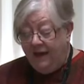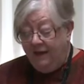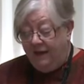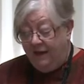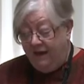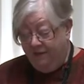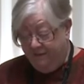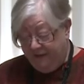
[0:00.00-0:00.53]

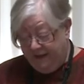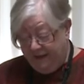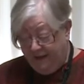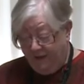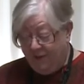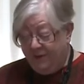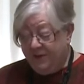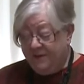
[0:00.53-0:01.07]
heavily
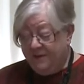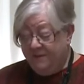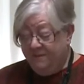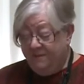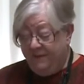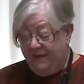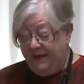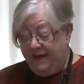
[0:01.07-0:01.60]
loaded,
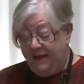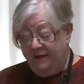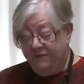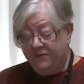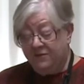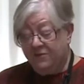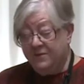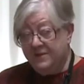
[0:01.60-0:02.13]
they
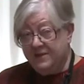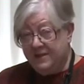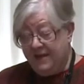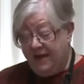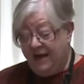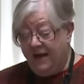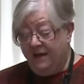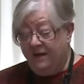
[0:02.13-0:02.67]
left
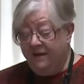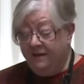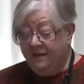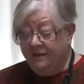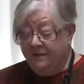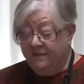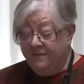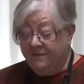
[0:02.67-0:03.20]
Christiania
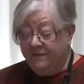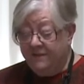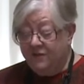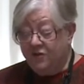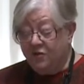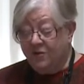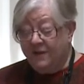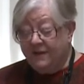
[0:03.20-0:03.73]

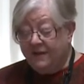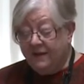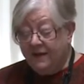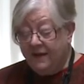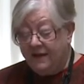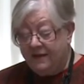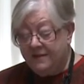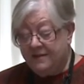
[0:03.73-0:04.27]
during the
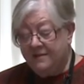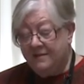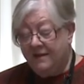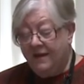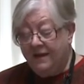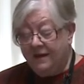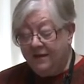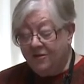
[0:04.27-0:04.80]
night
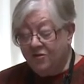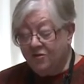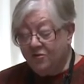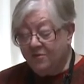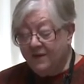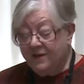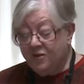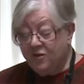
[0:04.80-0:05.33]
and in
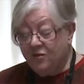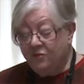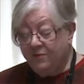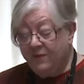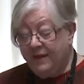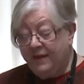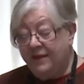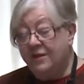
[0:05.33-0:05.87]
torrential
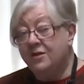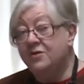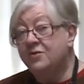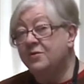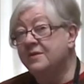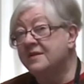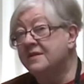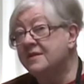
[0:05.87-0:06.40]
rain
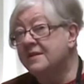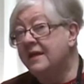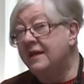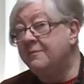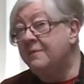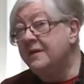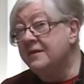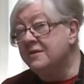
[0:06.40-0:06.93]
to
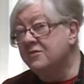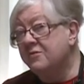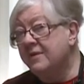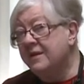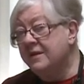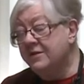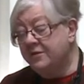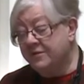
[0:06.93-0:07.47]
escape his
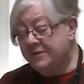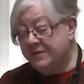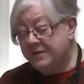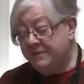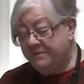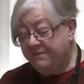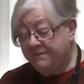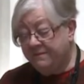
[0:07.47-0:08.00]
creditors,
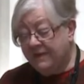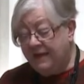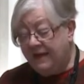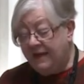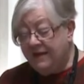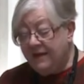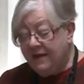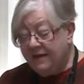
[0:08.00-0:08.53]

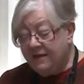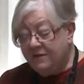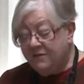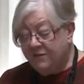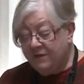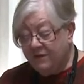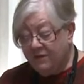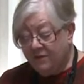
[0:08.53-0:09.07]
and headed
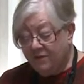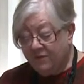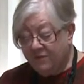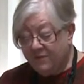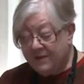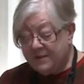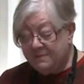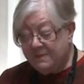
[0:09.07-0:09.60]
for the
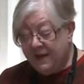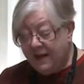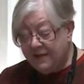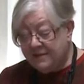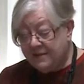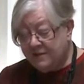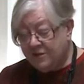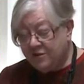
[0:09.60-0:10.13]
Northwest
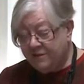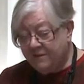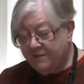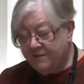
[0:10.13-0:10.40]
Passage.